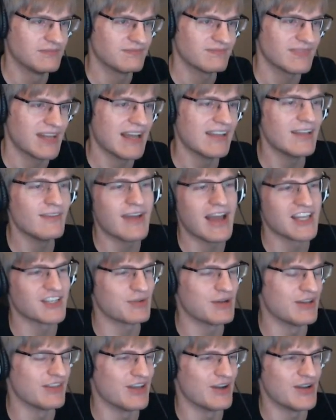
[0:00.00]
I love
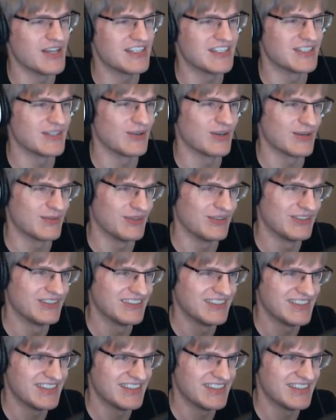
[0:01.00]
Asriel though, he's adorable.